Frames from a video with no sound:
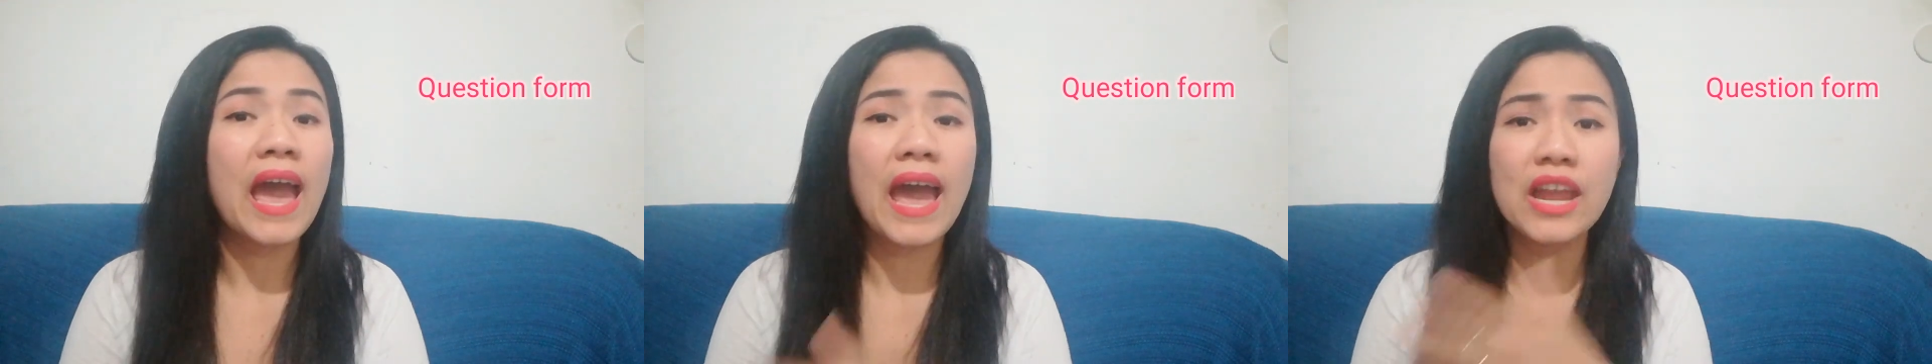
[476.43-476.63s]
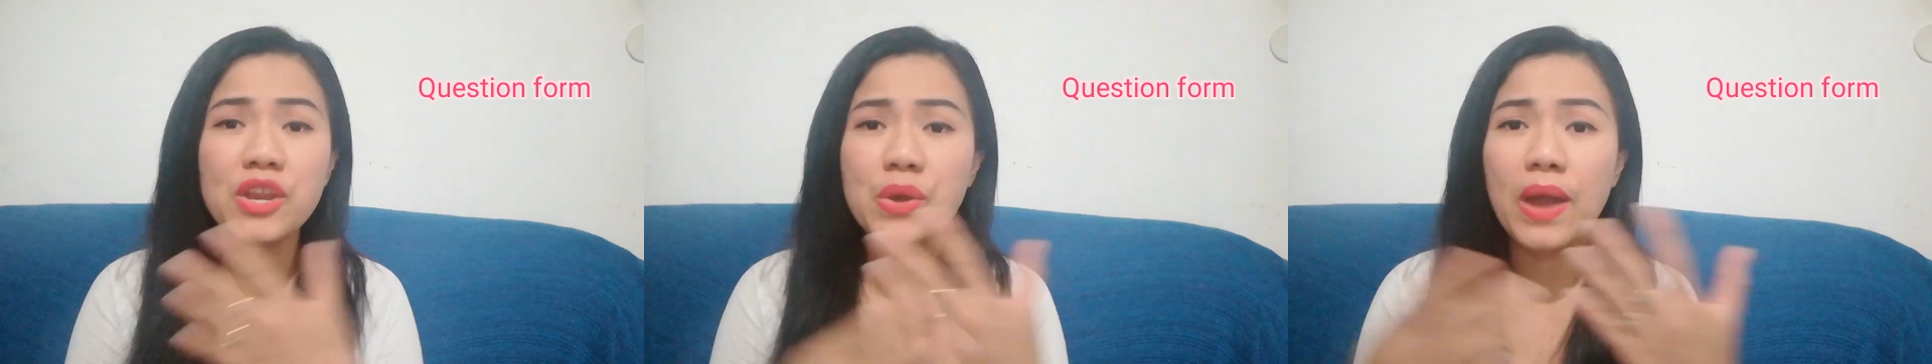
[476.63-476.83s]

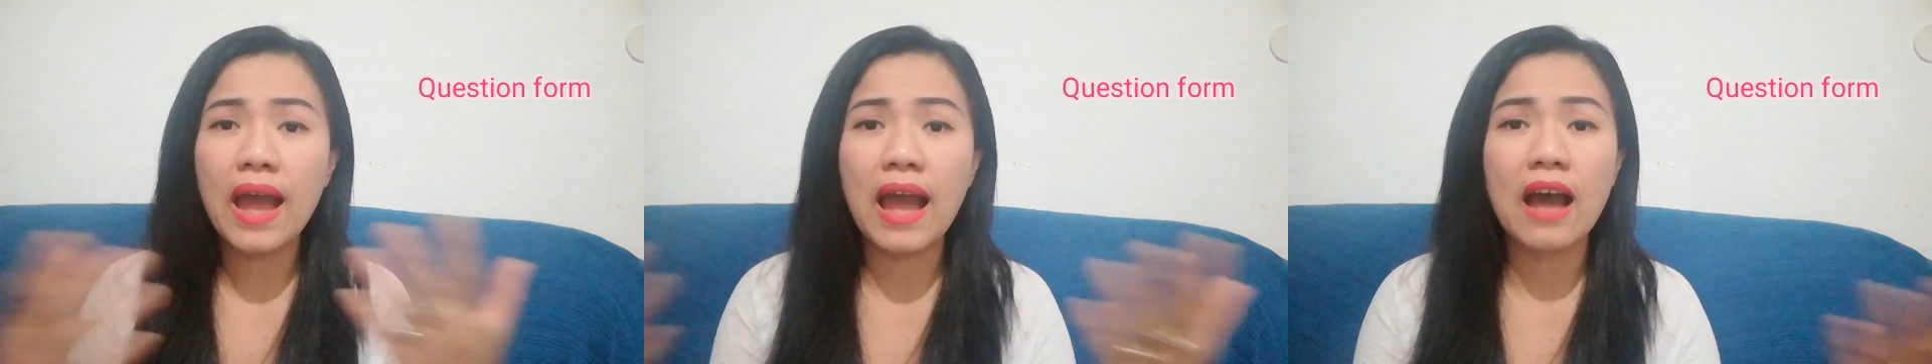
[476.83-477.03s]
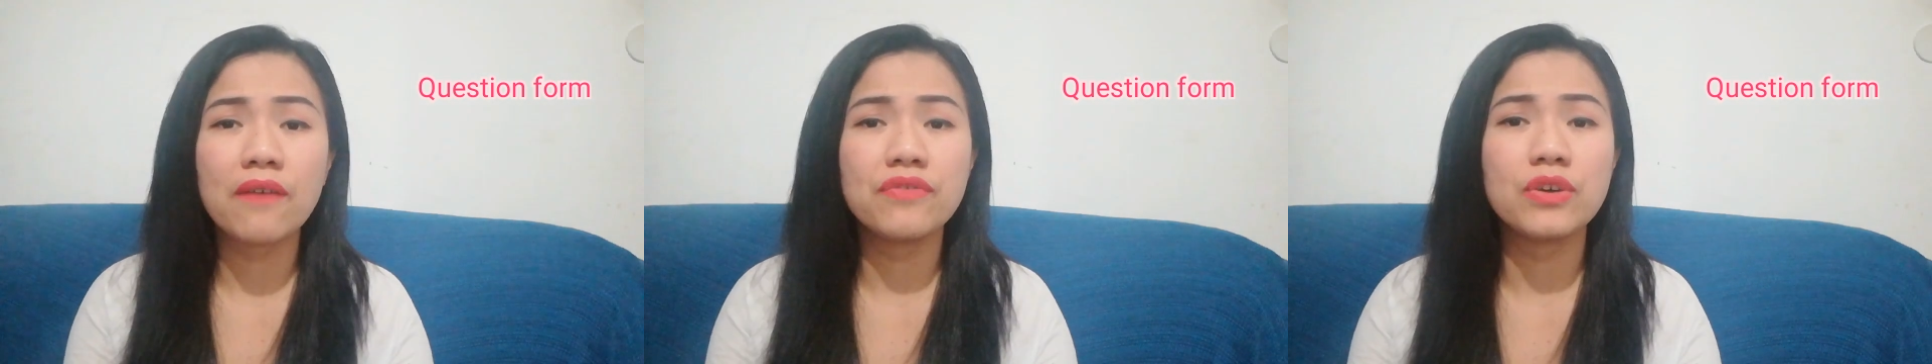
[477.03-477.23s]
and you
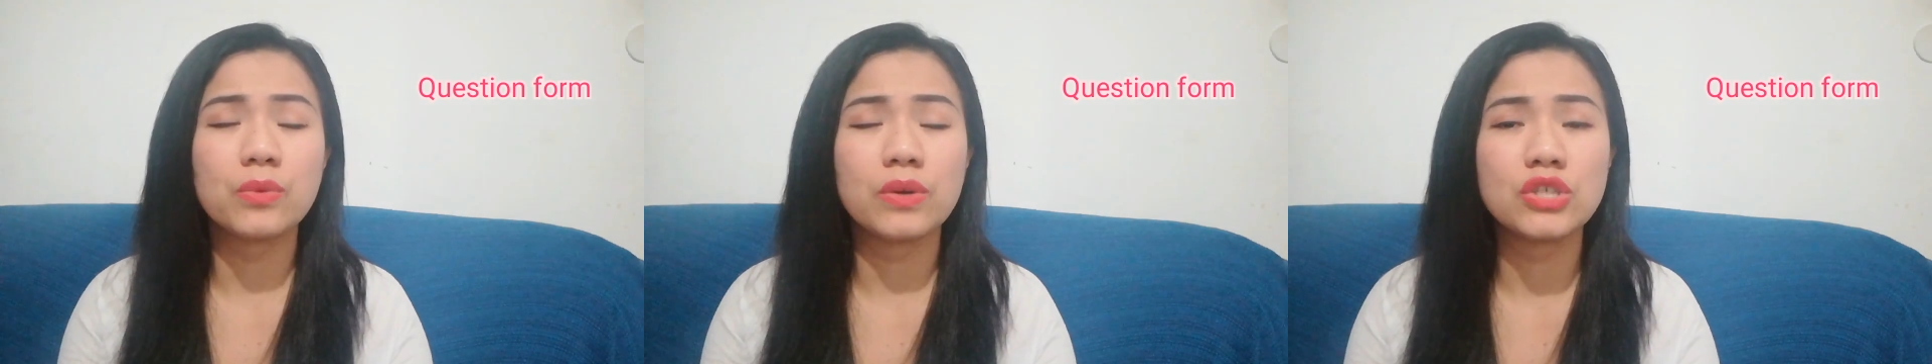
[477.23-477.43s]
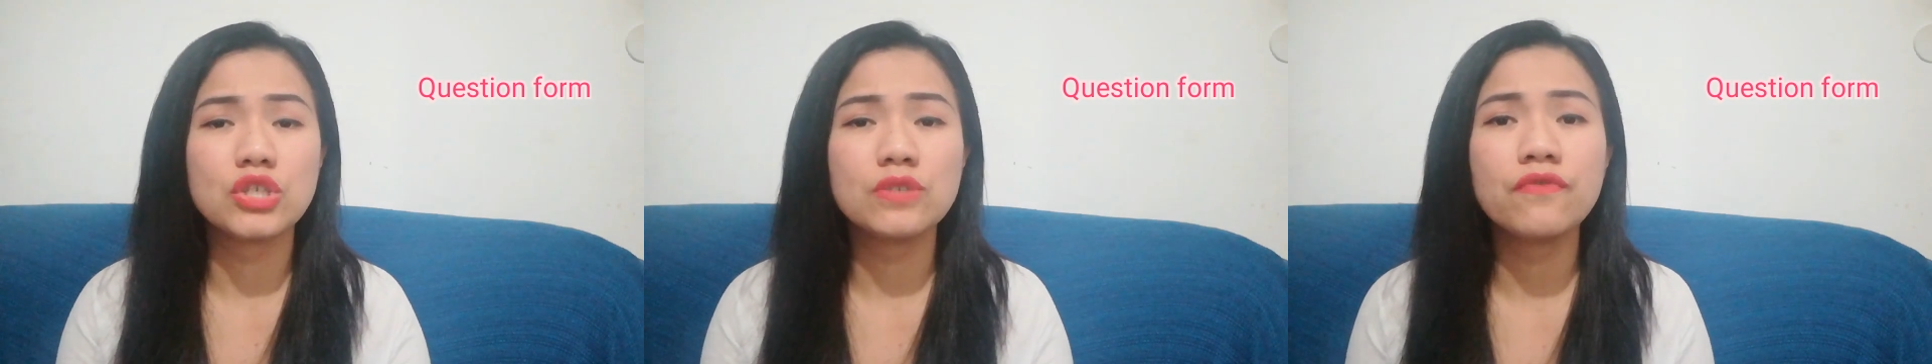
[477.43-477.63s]
have the
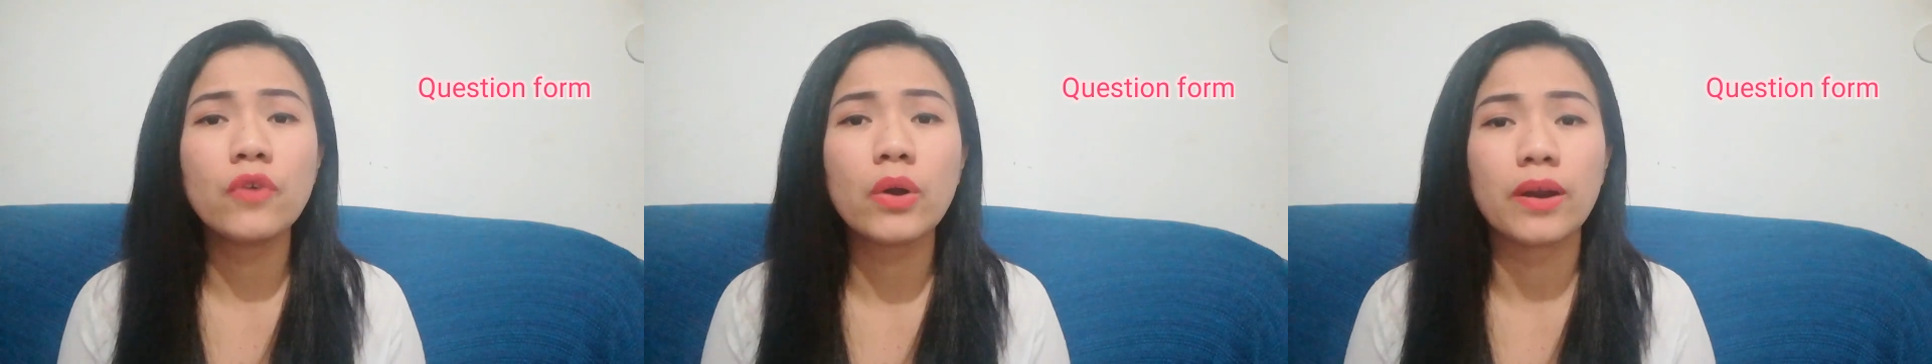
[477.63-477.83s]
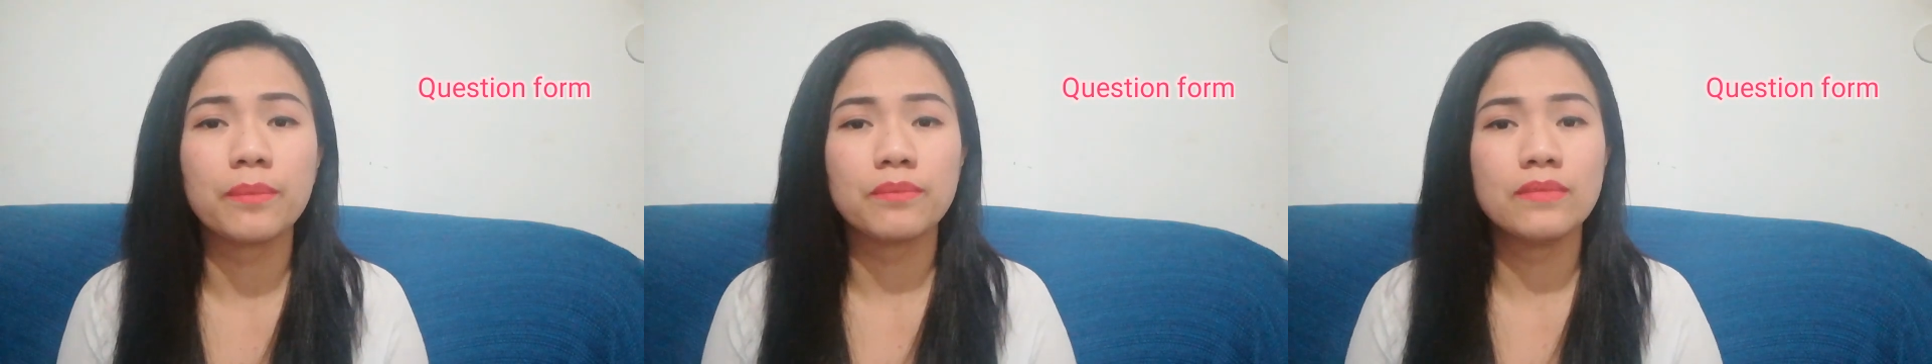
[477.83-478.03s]
question
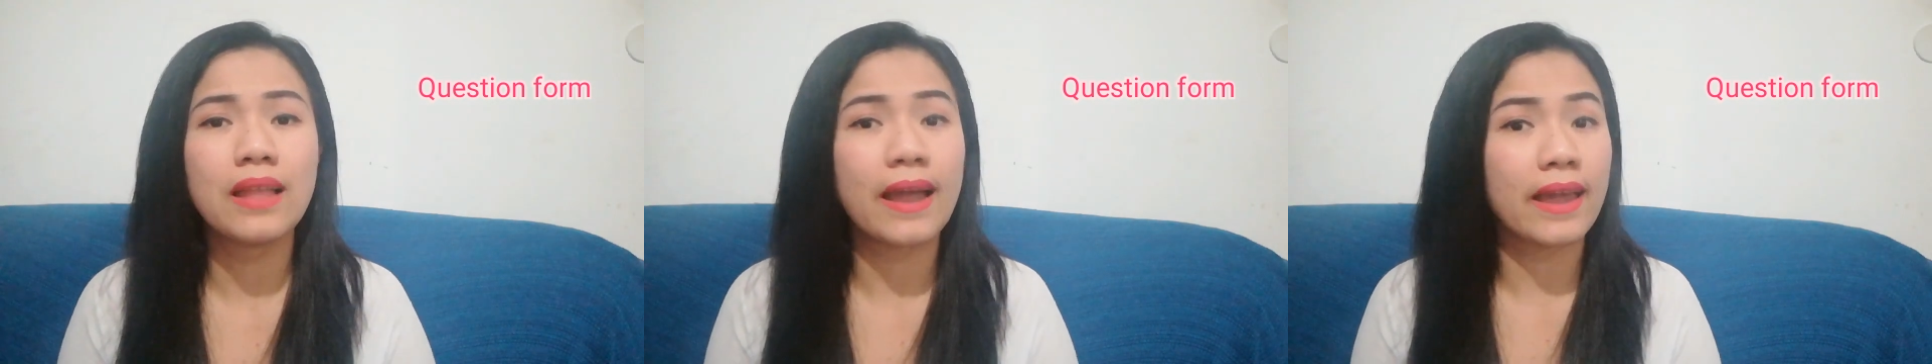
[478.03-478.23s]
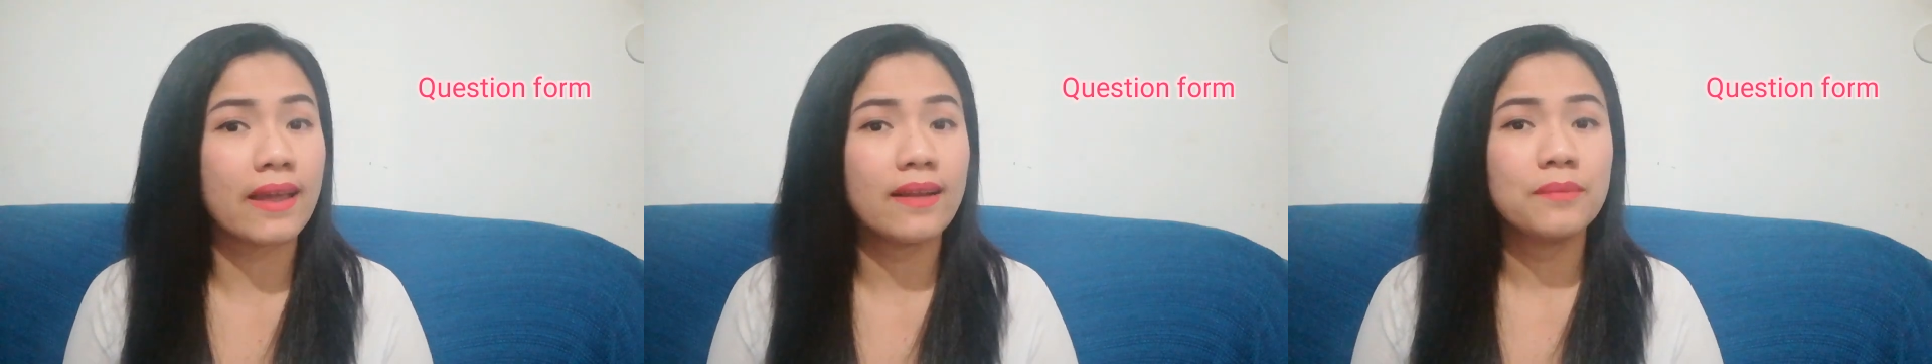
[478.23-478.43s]
form.
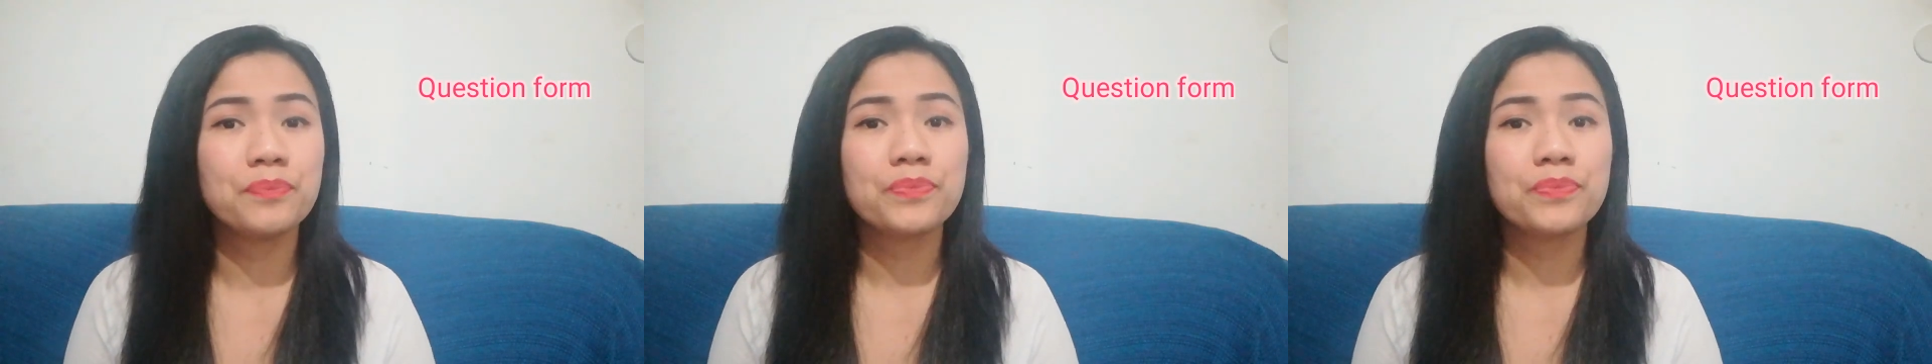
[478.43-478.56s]
Like,